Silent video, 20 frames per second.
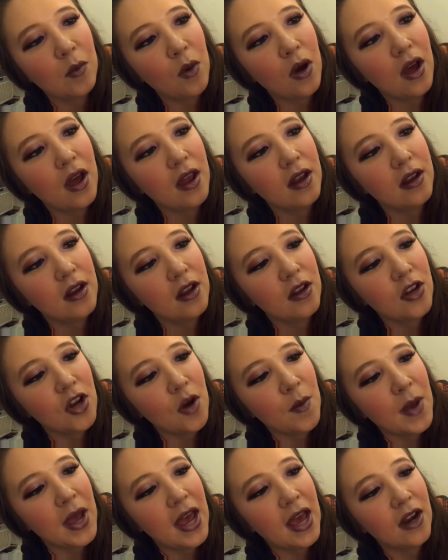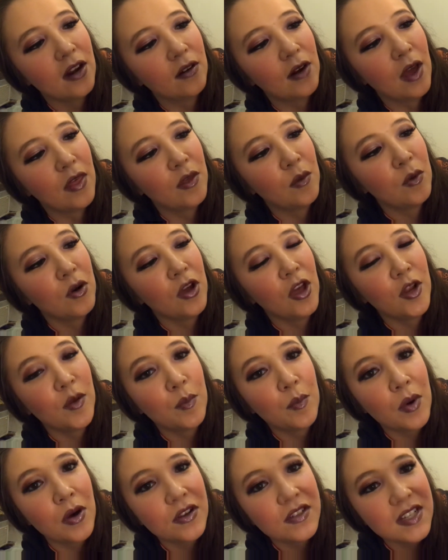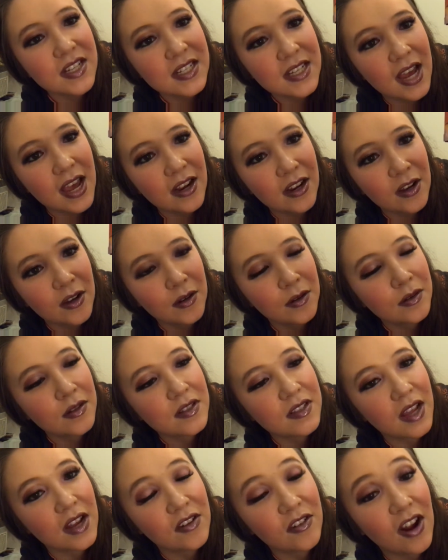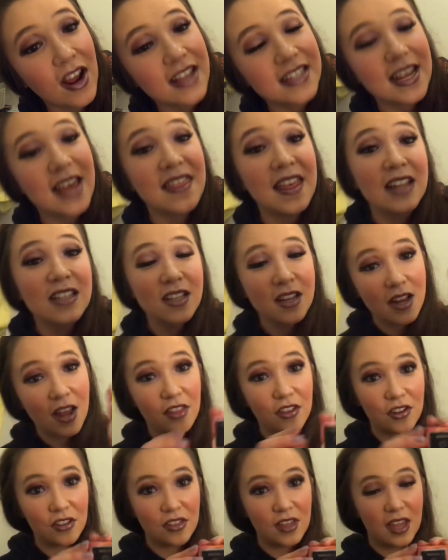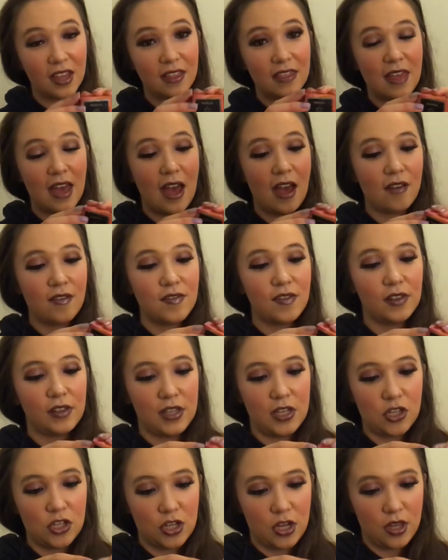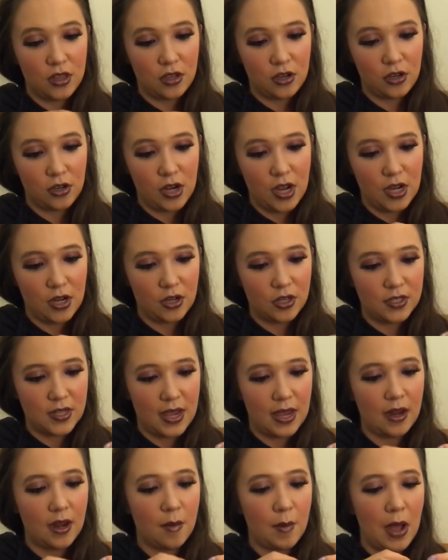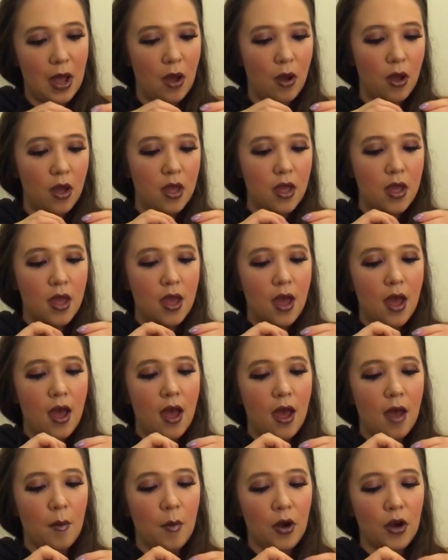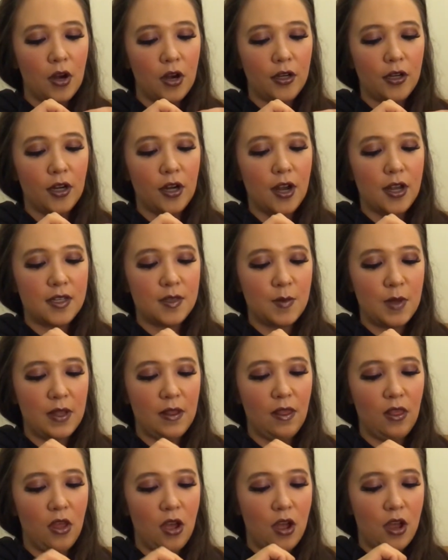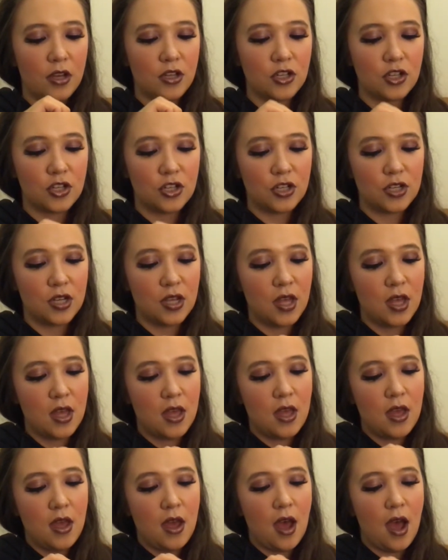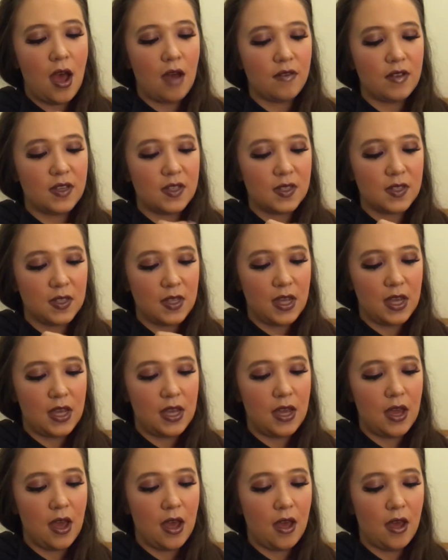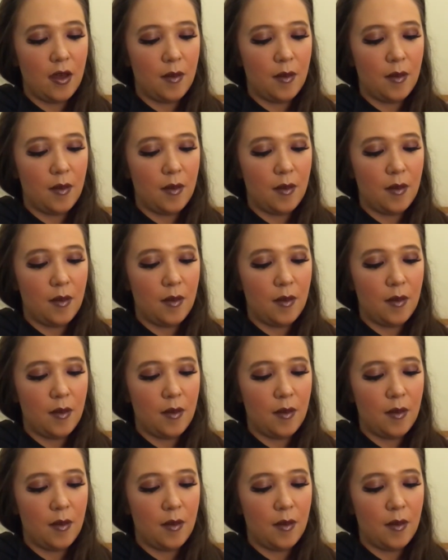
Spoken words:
won Nomad Around the World Positano Sunrise, and that's another thing that Felicia, the creator, said about her and her husband launched, obviously,